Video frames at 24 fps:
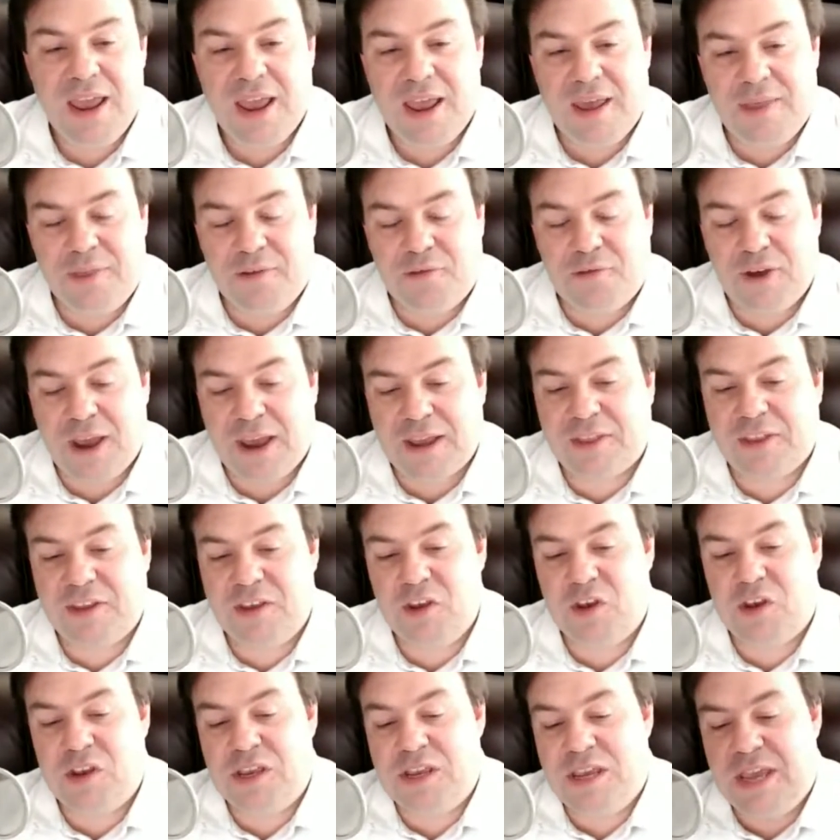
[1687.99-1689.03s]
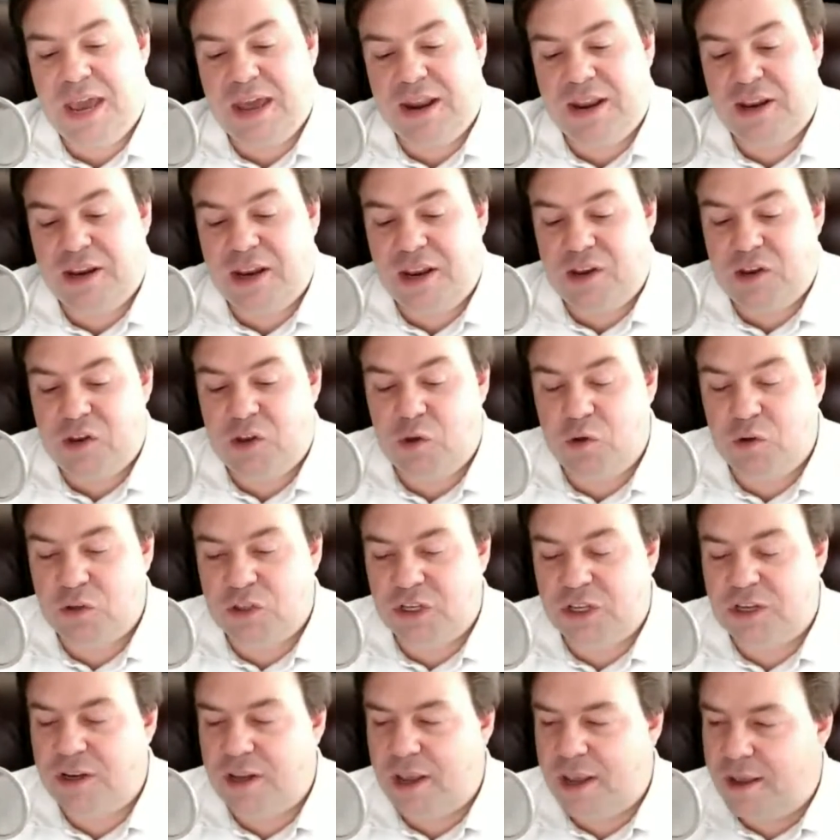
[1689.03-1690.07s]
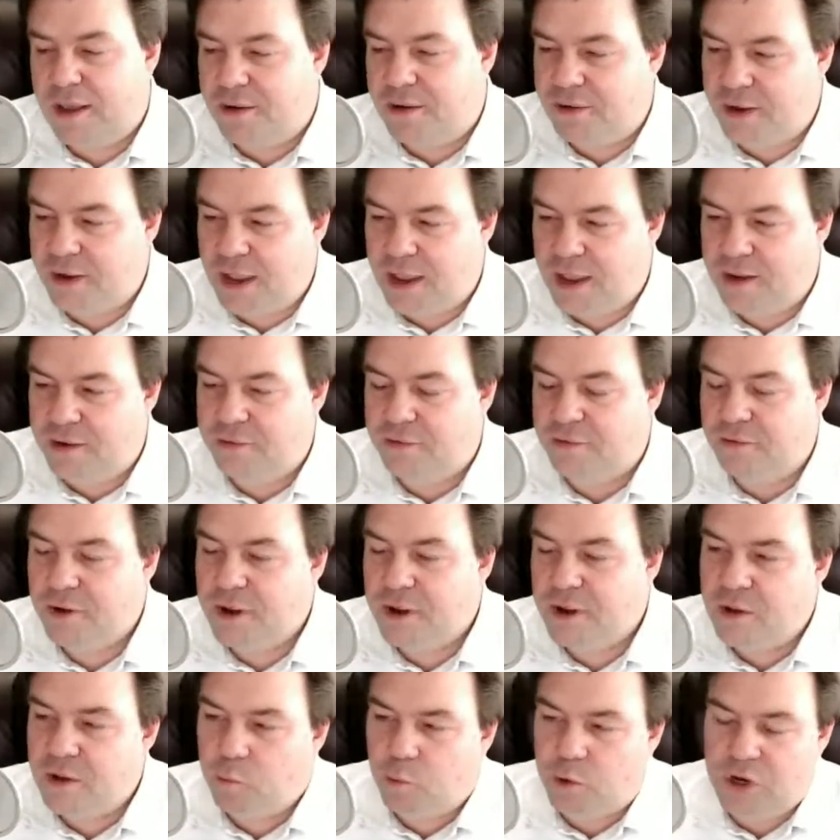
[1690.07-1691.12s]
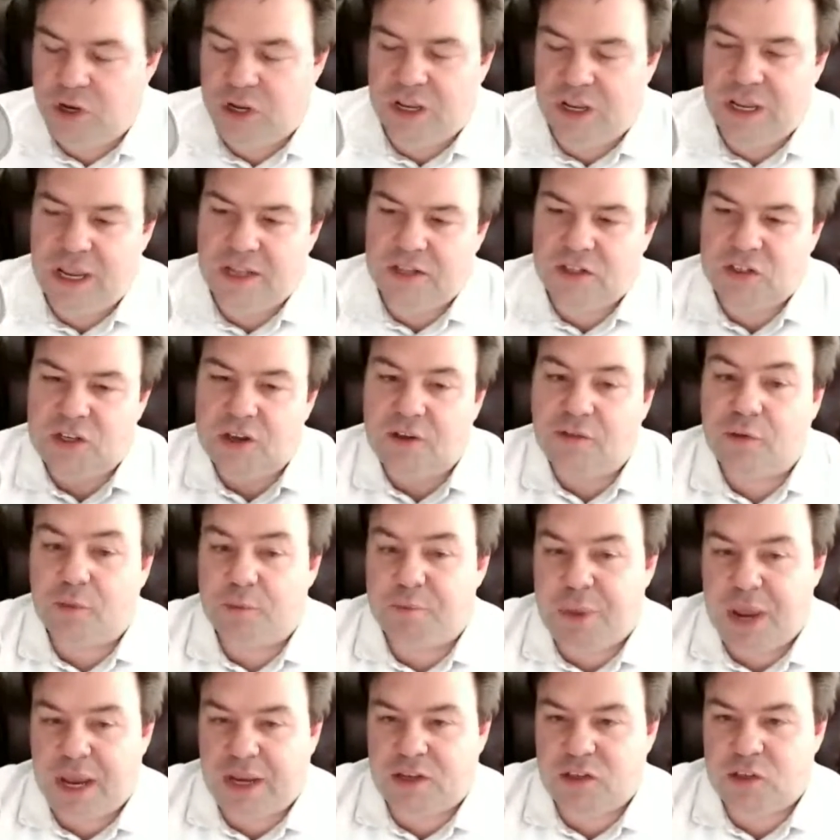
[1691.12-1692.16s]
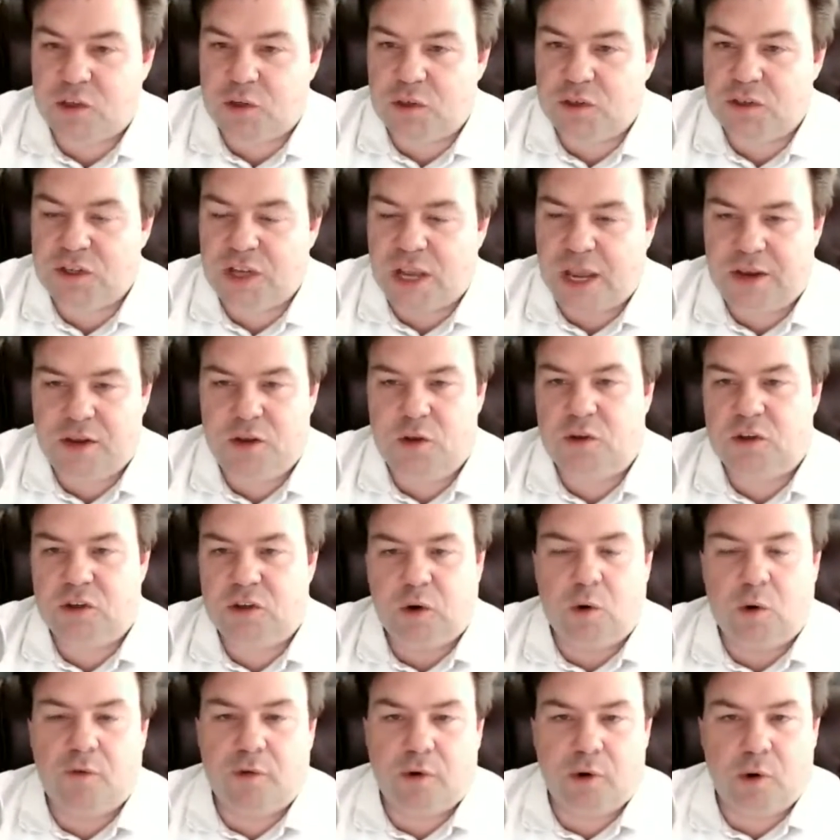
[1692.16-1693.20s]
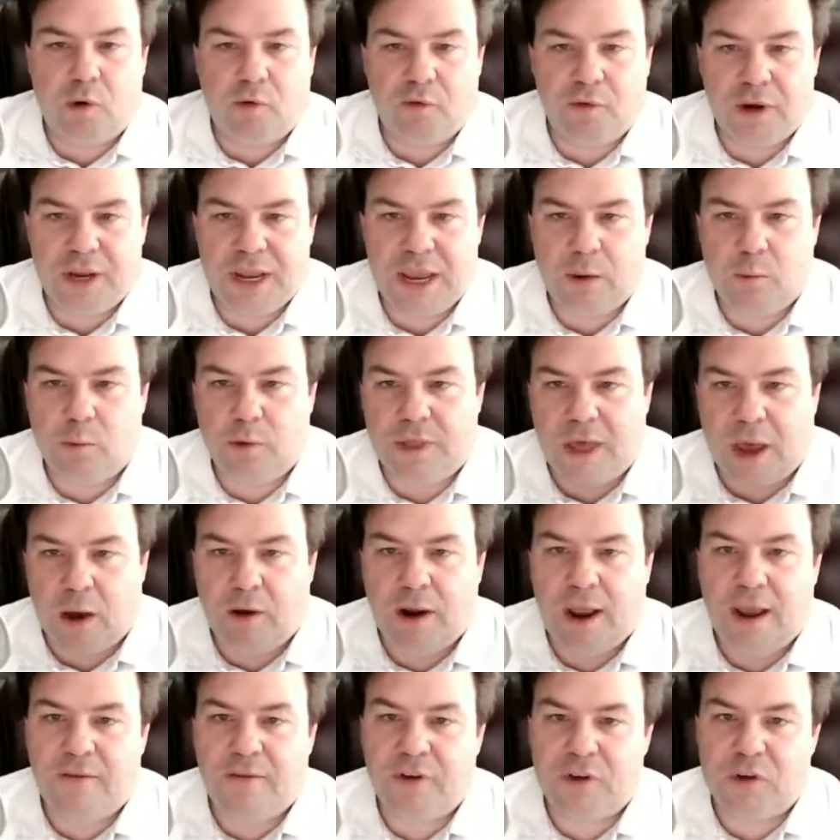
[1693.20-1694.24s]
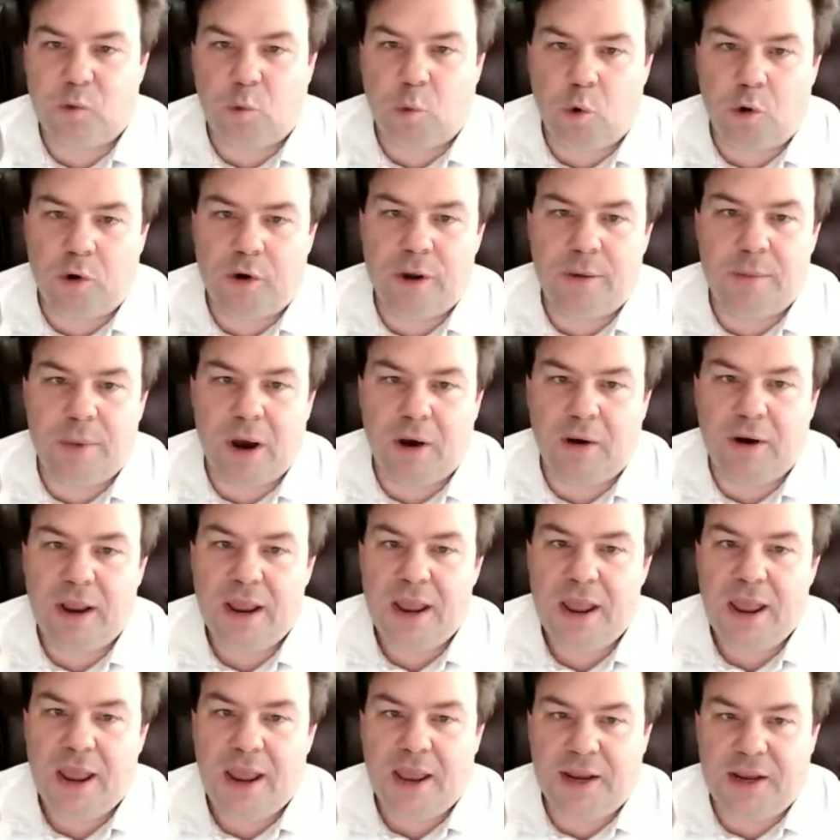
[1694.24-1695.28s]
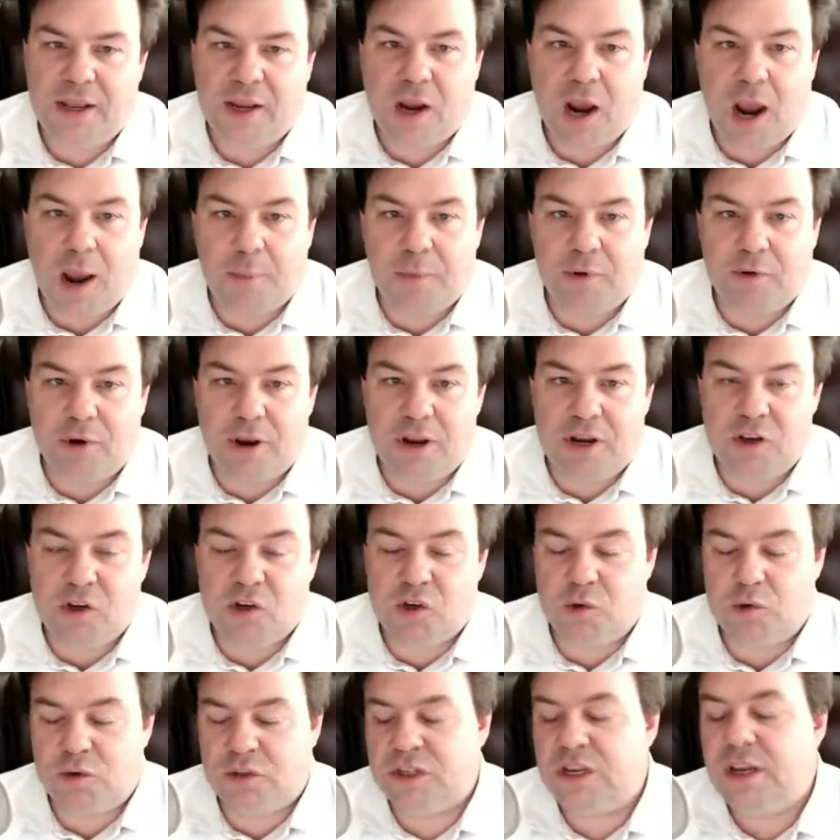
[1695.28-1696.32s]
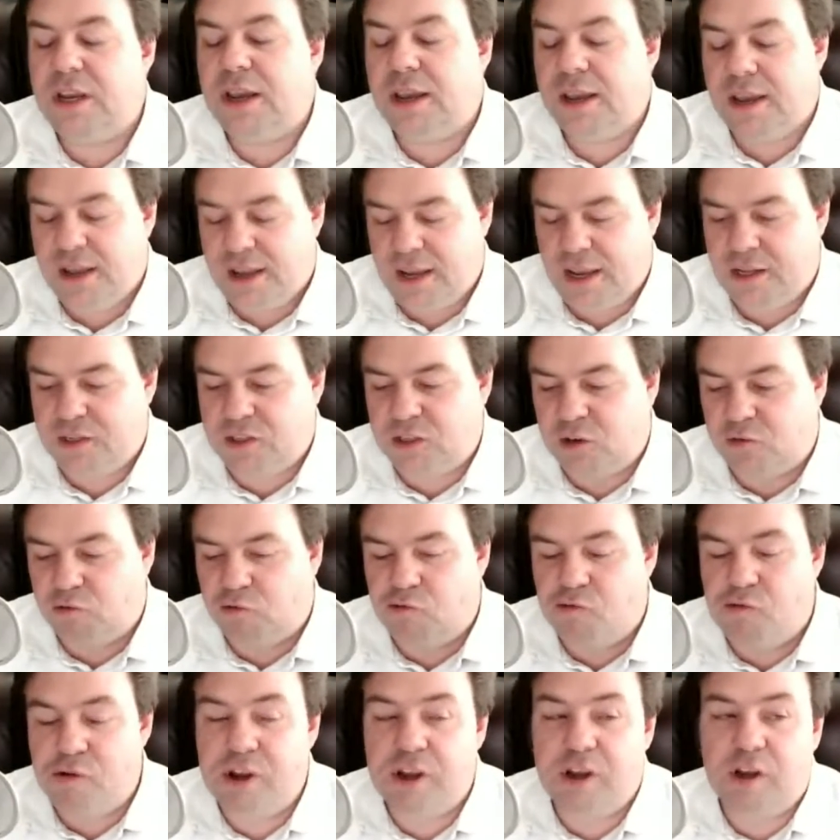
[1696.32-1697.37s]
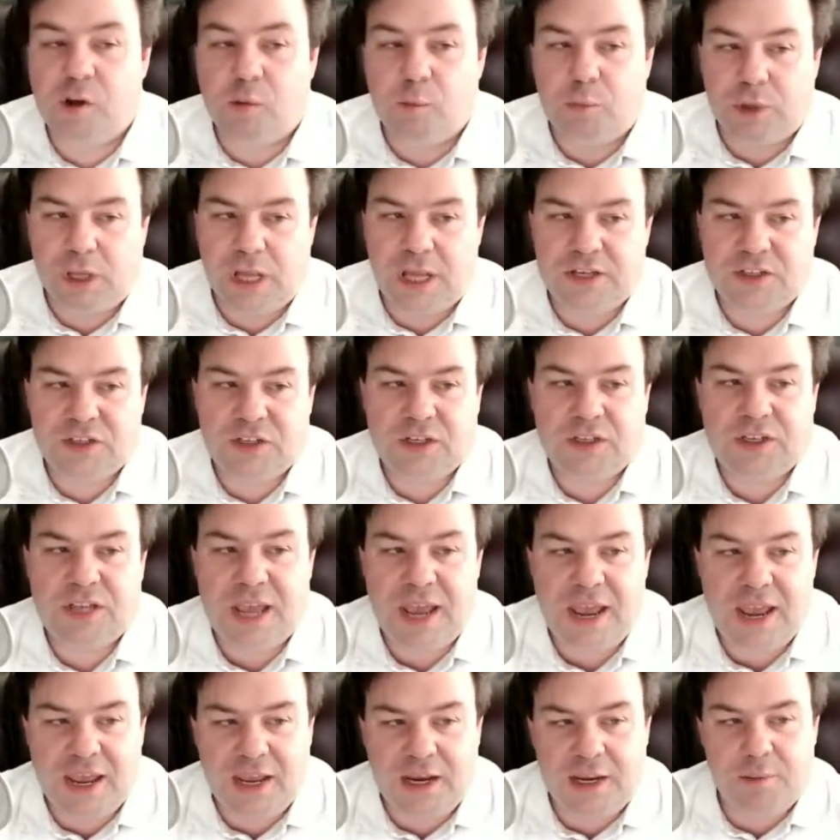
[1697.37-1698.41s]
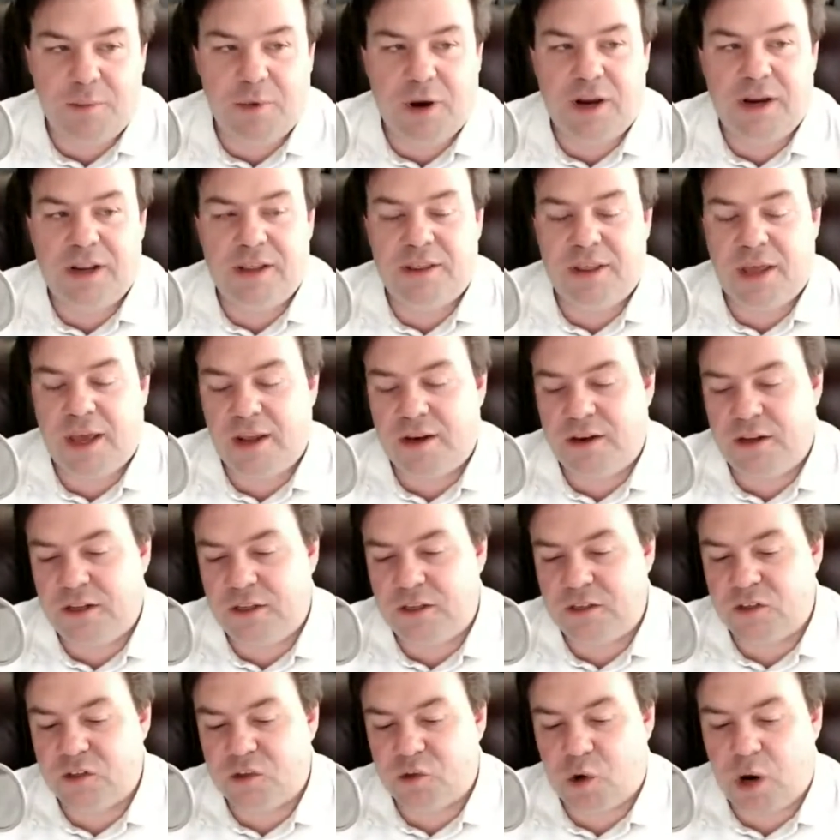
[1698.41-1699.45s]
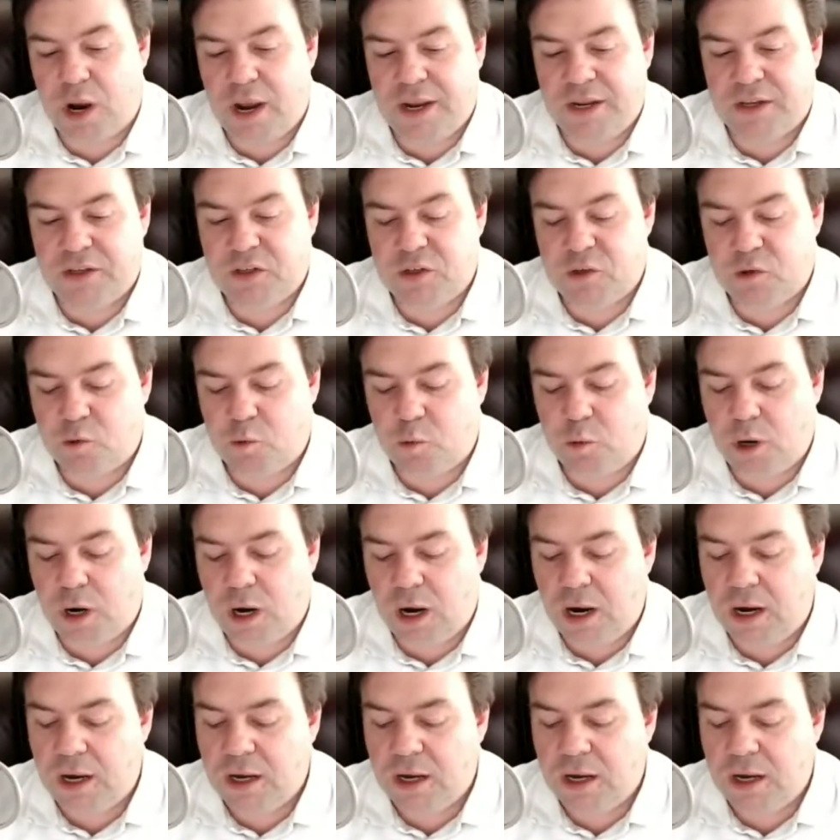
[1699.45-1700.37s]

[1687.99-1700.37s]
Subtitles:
and the fact that you can get it and use it, and when you can get stuff from Pexels and use it over and over again without having to worry about any copyright issues, it's a real blessing to anybody that is trying to